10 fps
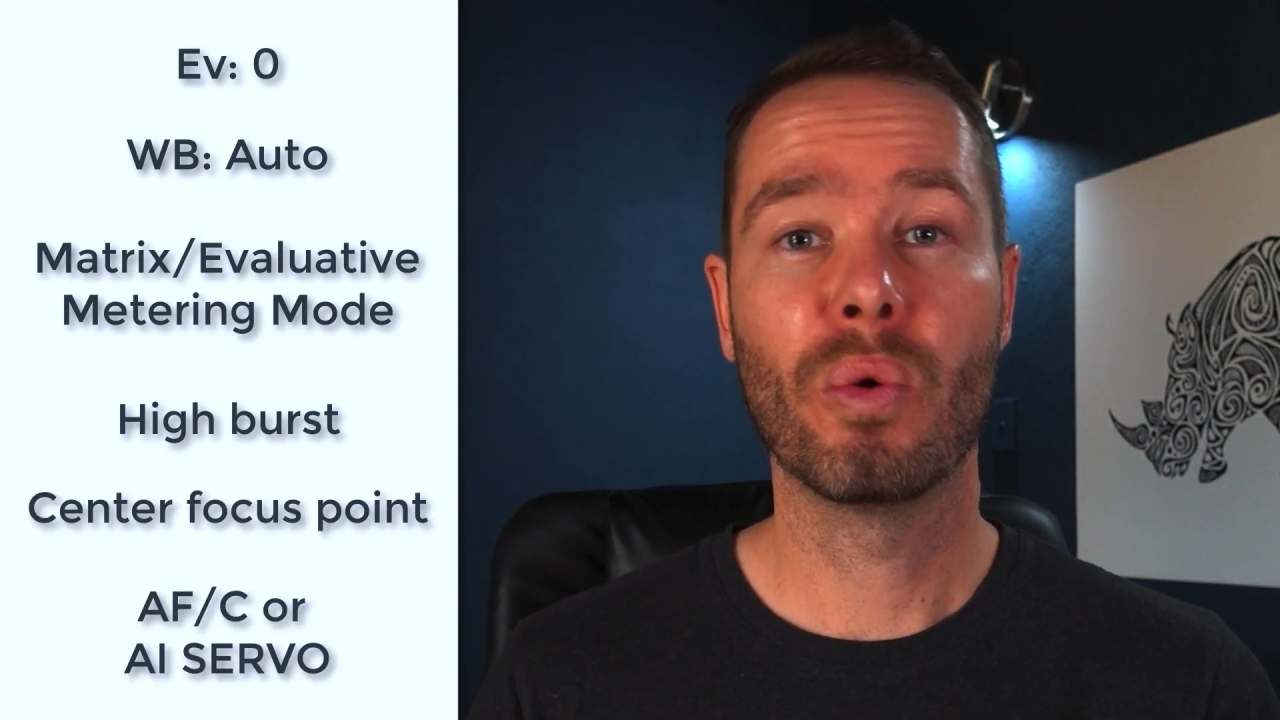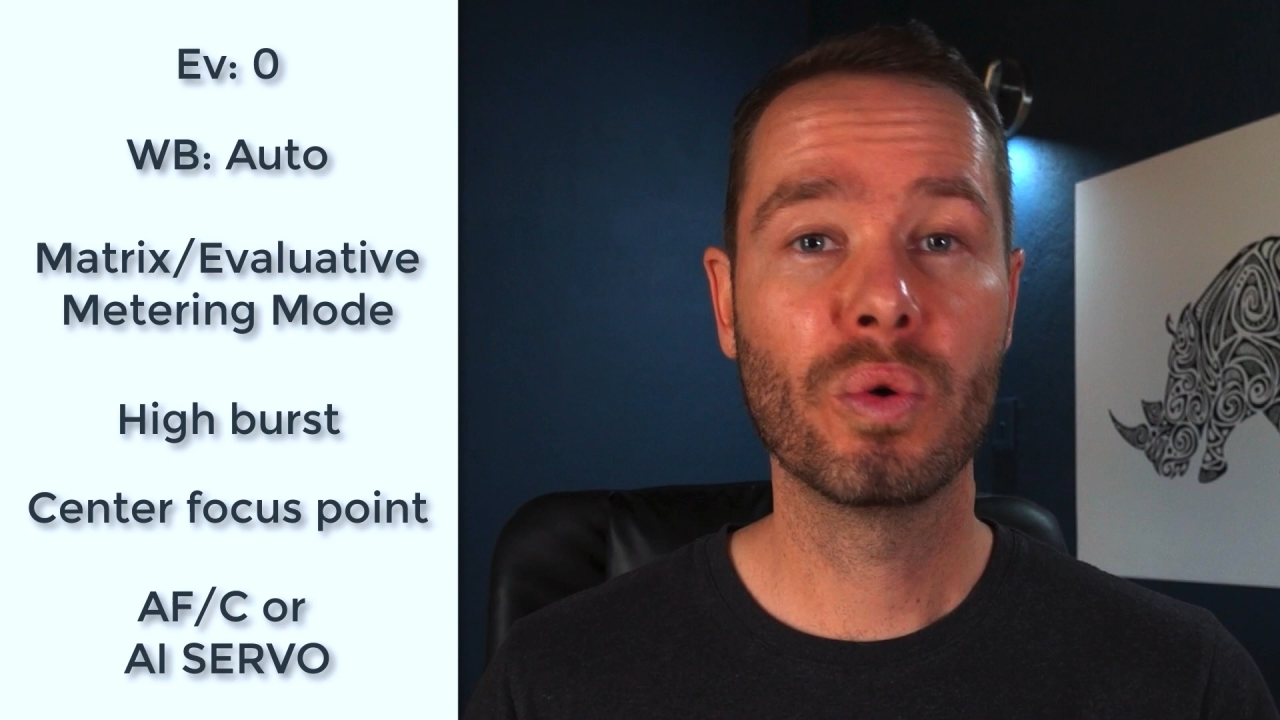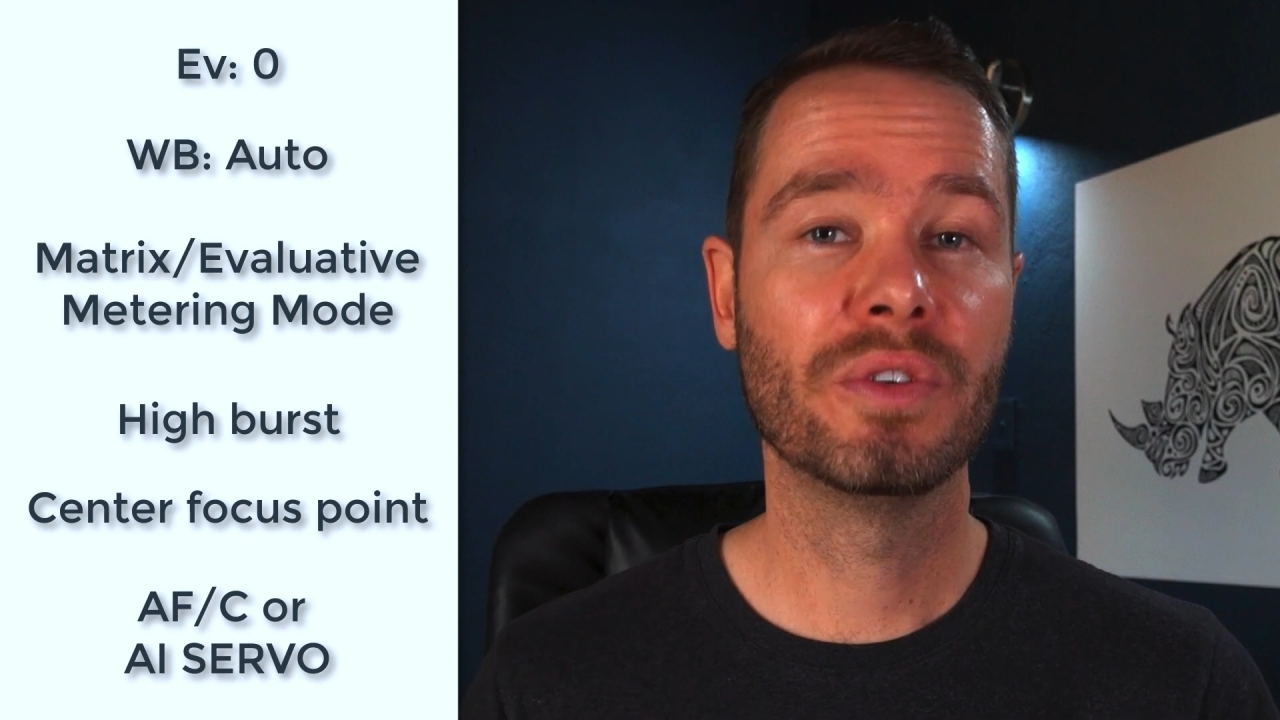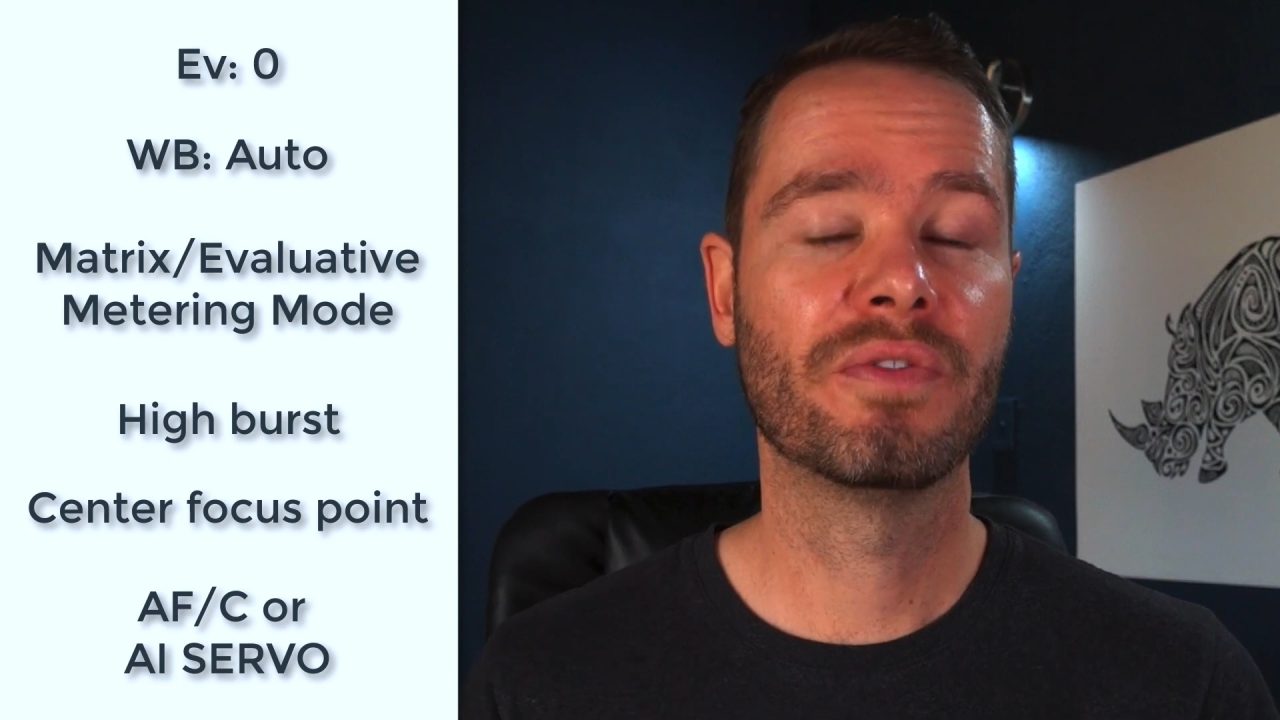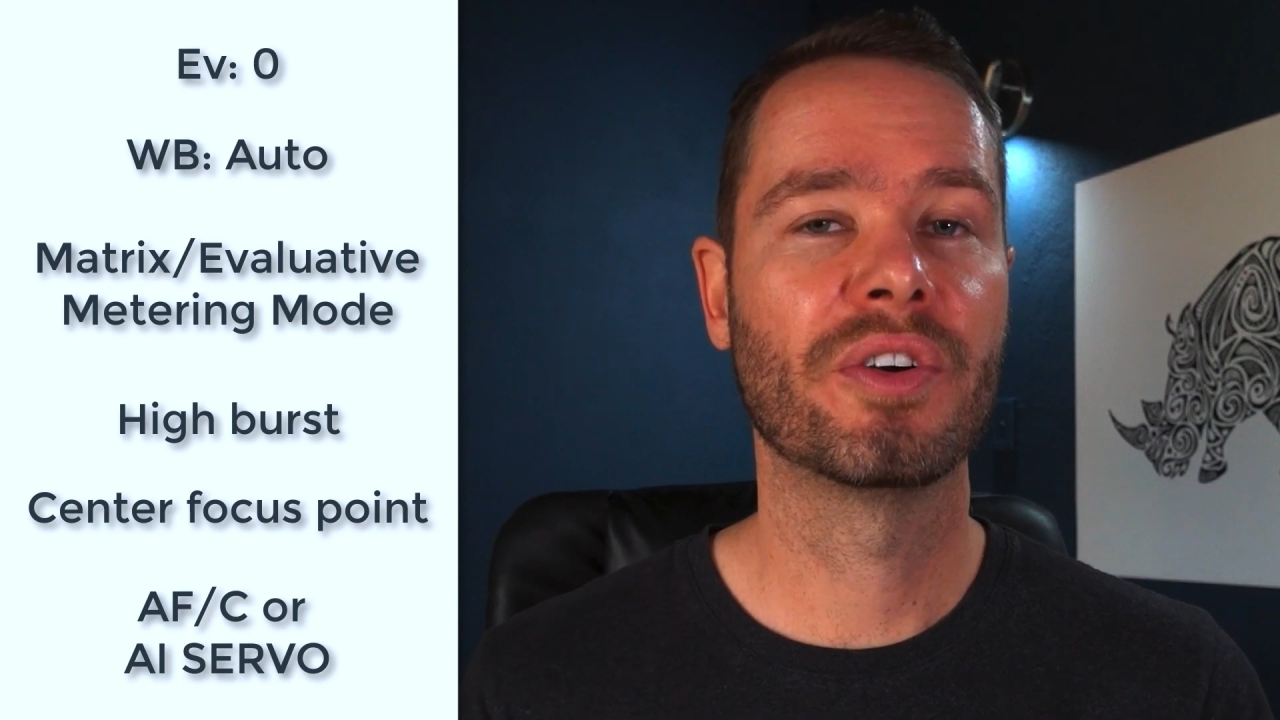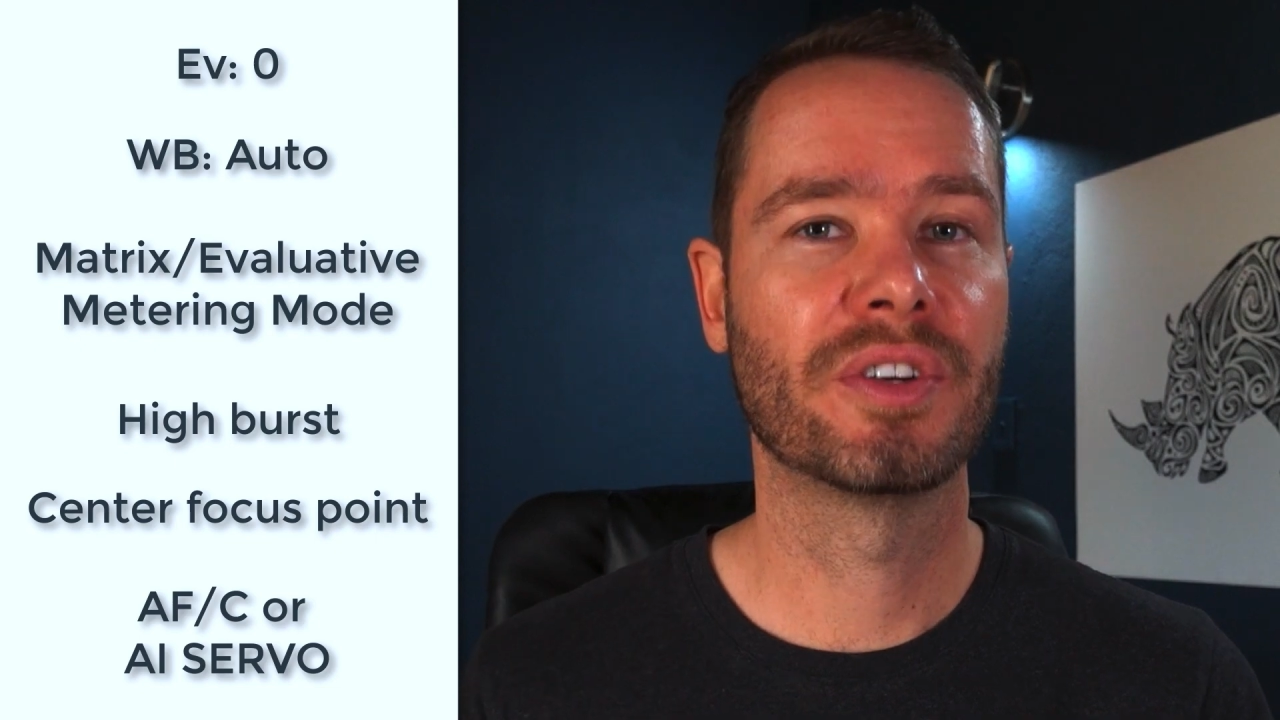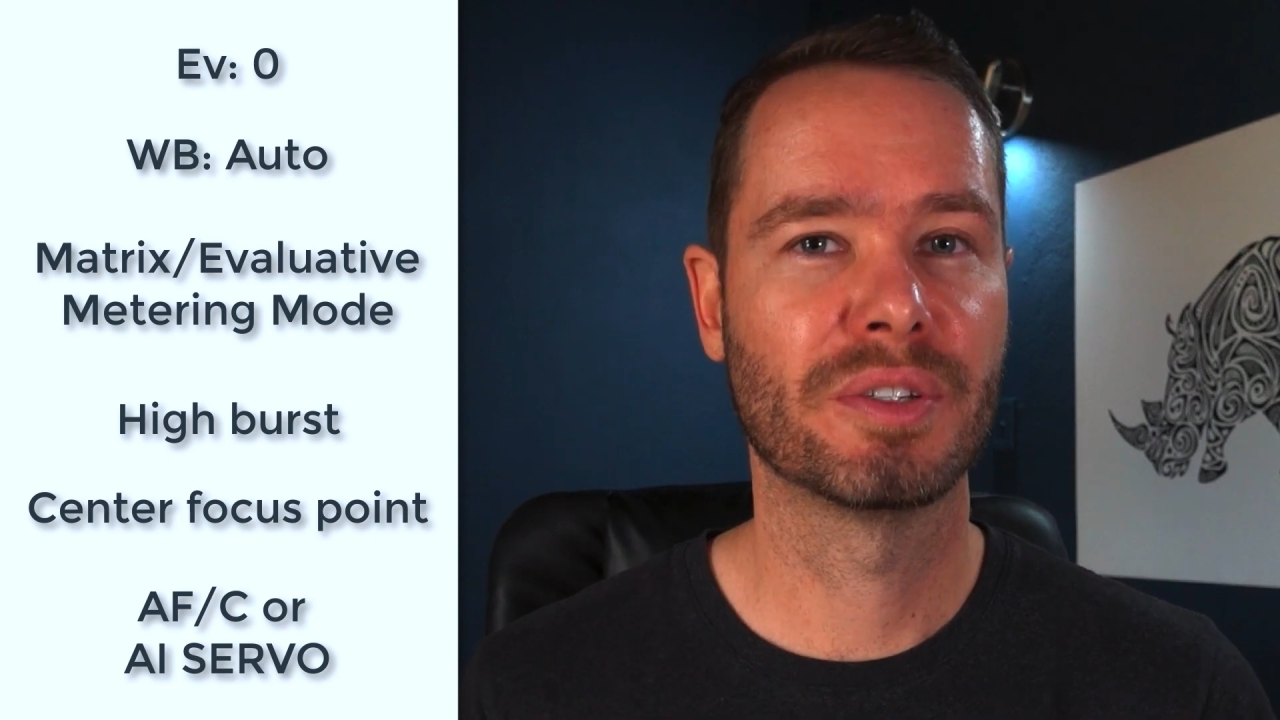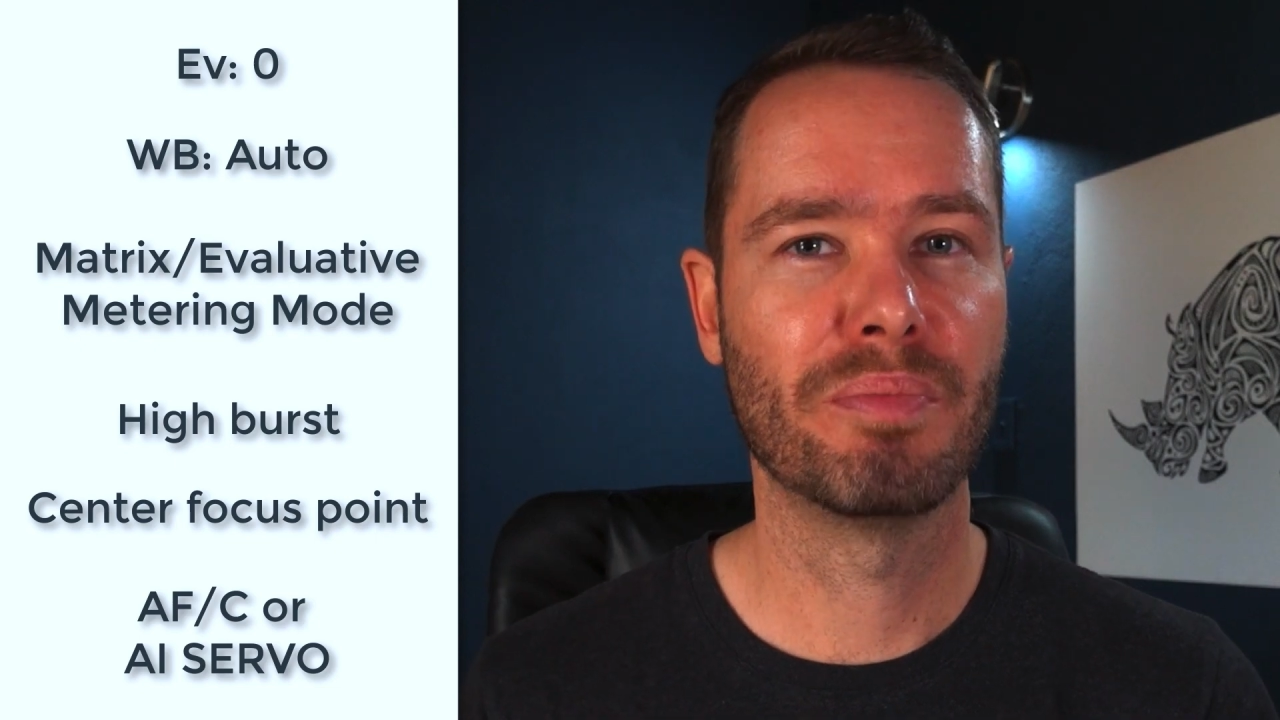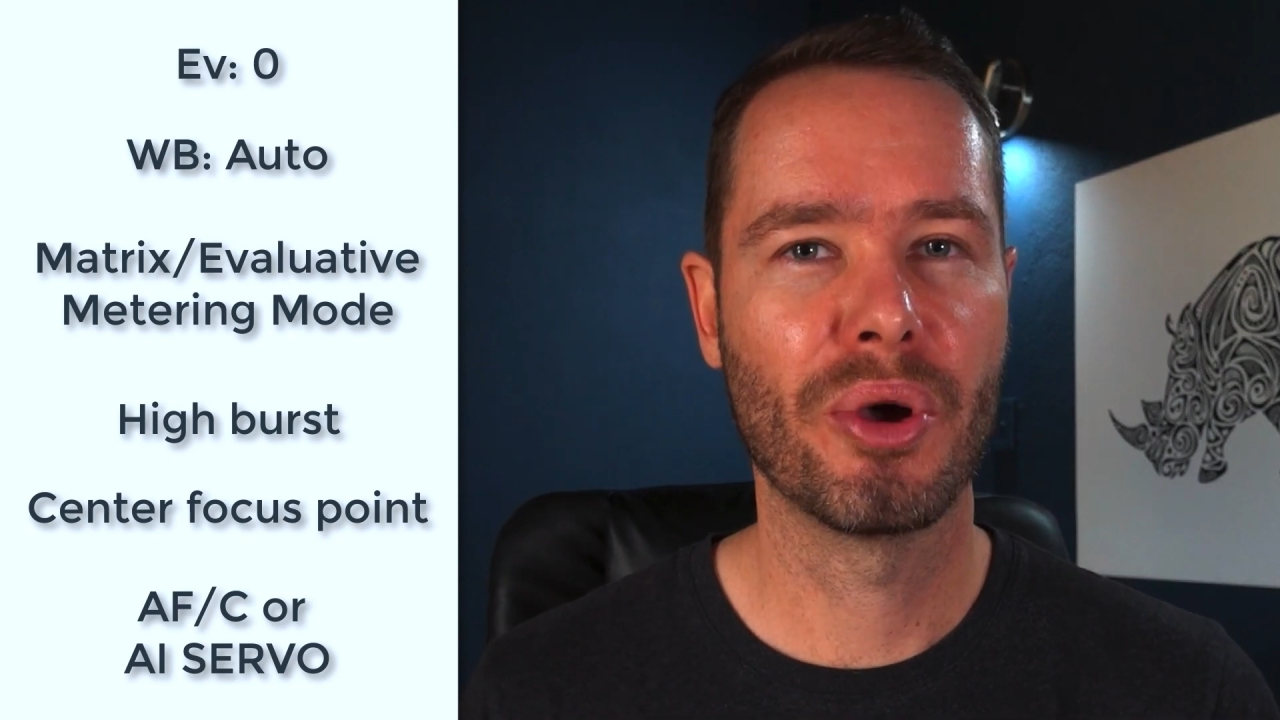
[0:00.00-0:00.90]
autofocus